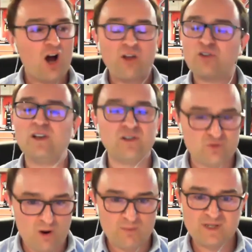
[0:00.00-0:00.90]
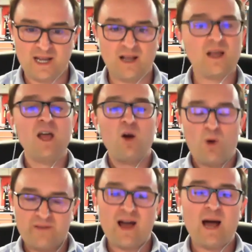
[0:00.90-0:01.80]
utterly disrupting
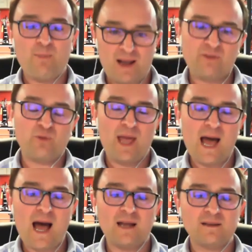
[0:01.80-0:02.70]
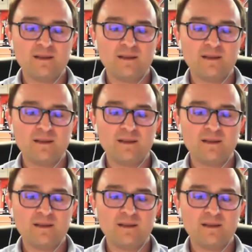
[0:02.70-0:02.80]
whatever plans we had.